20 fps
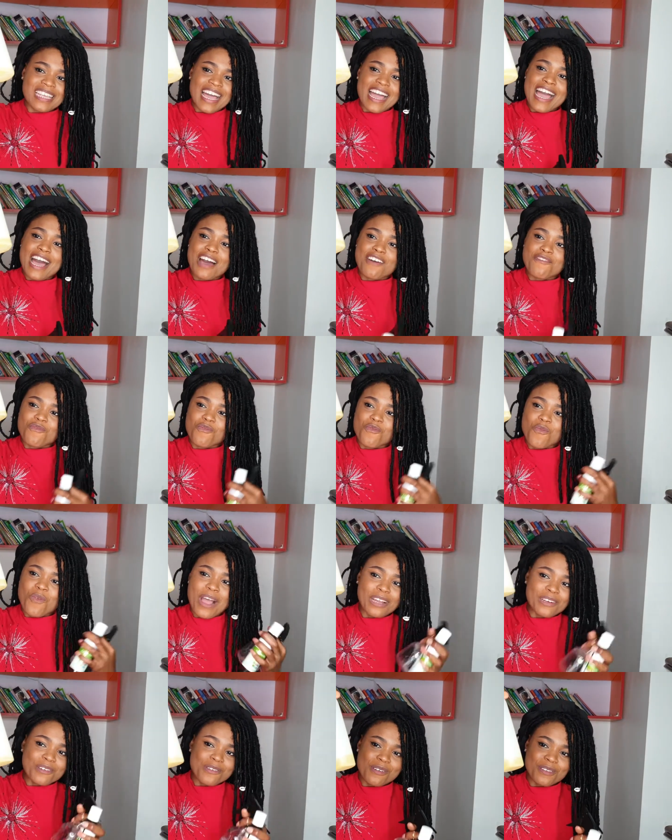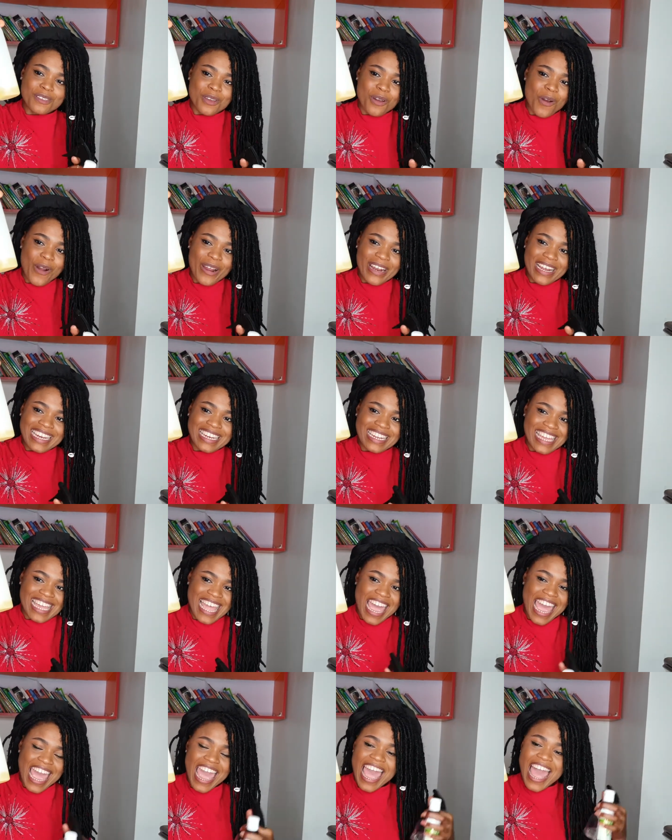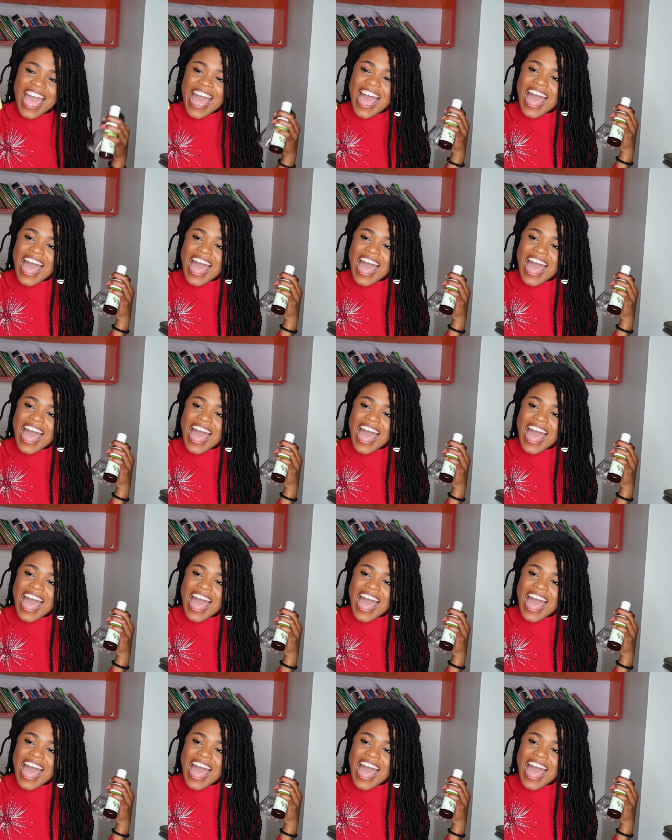I have wild growth oil in here,